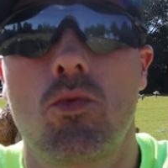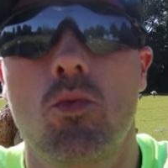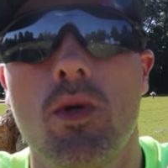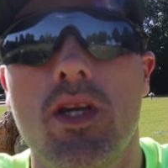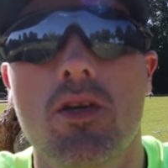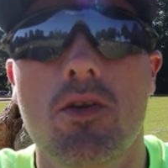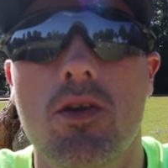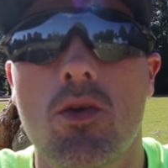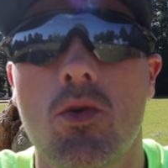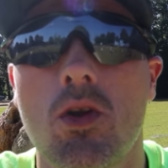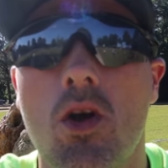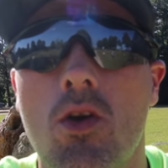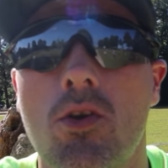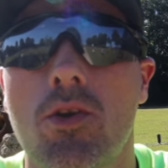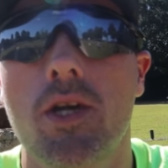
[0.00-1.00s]
we are no
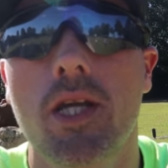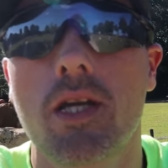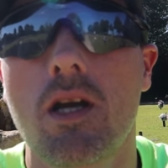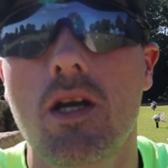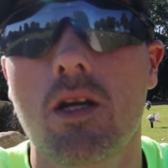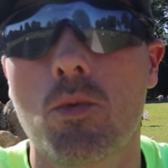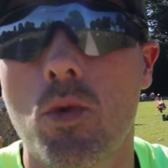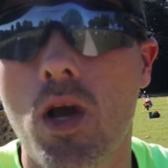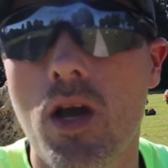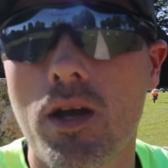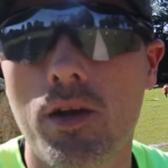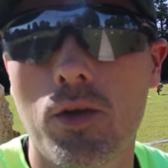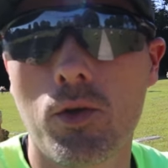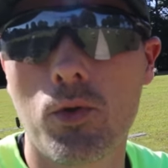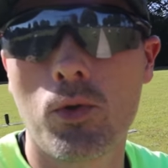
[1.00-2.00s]
longer in
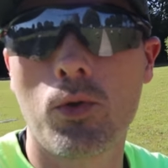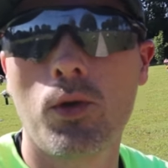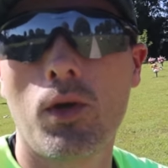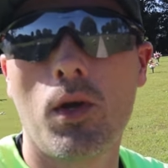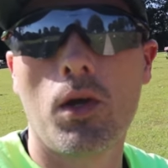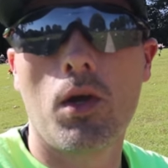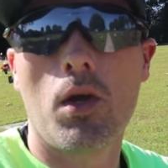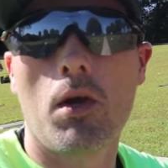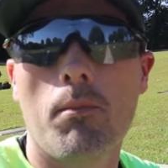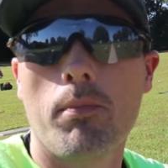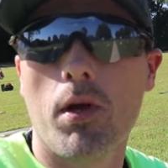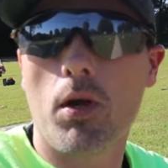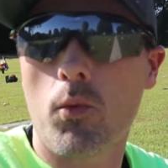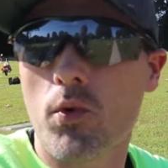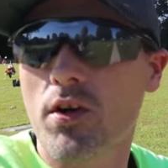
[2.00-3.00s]
Colorado,
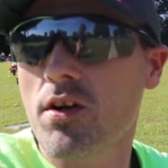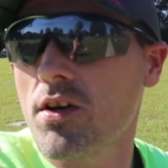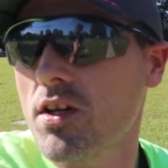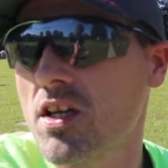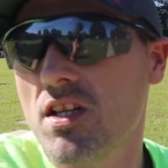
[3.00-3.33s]
but we're gonna